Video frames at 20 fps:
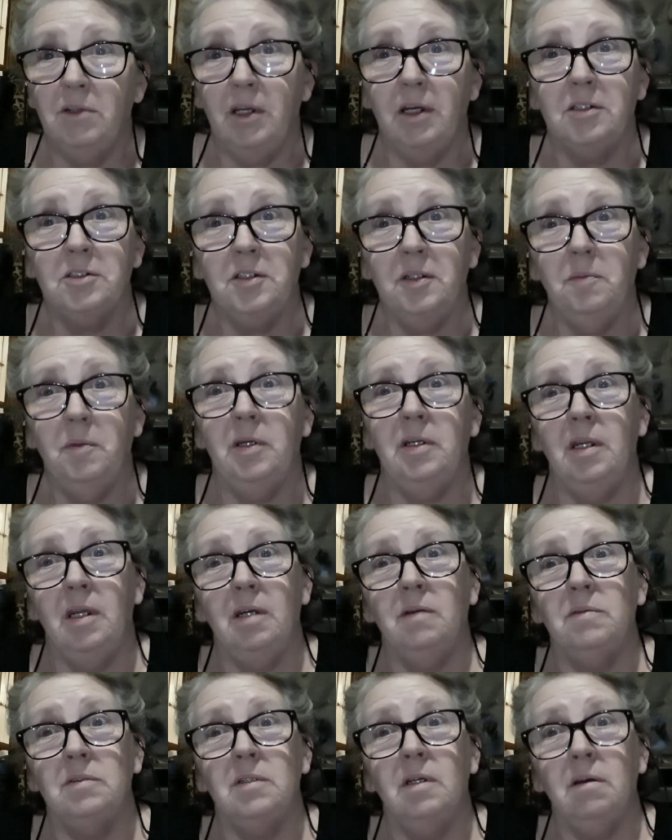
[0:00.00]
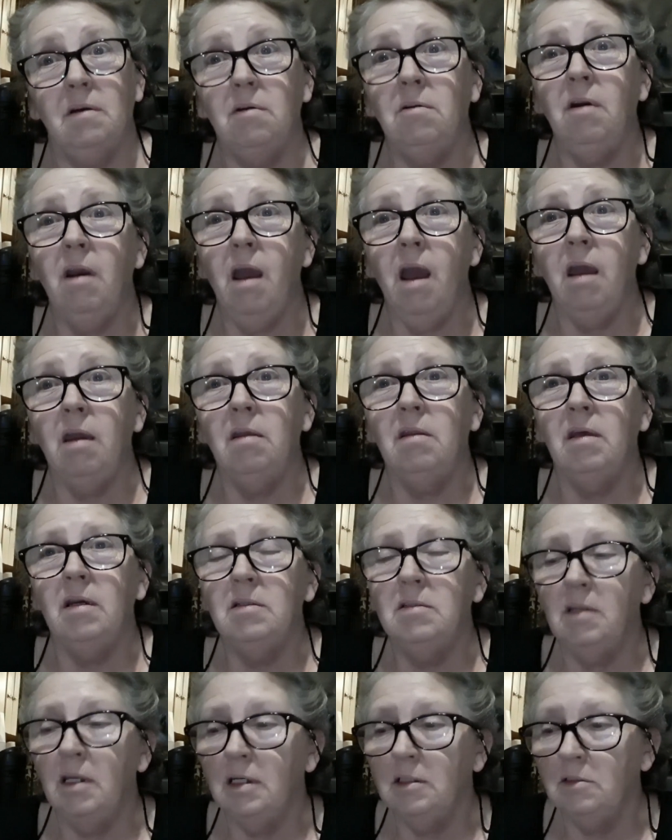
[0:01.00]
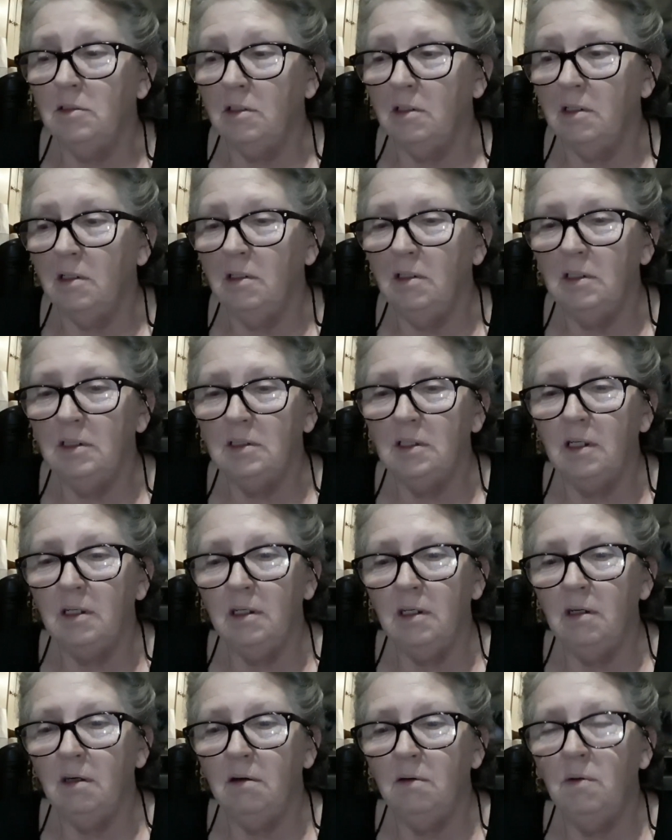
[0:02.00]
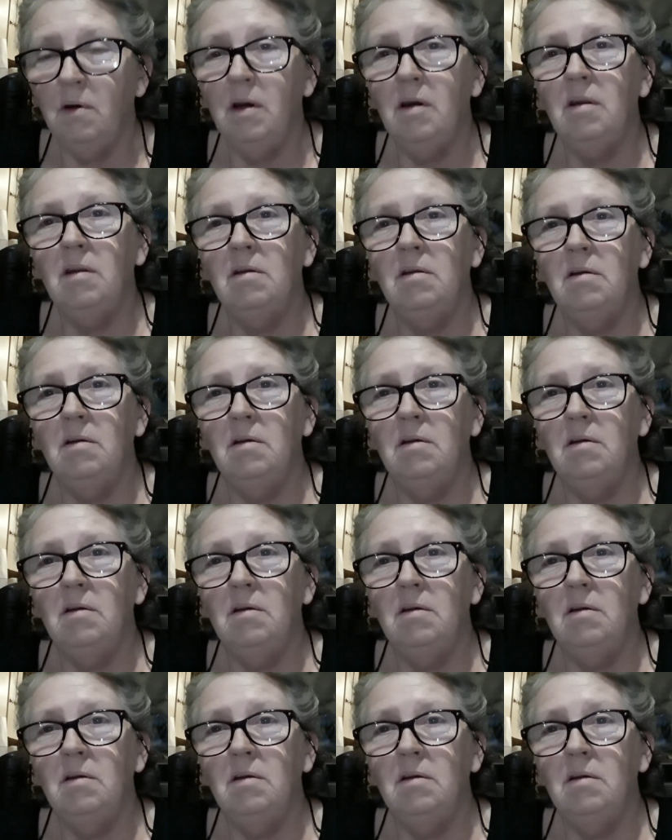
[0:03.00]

So my dad was like, okay, that's good. He's like, you know what?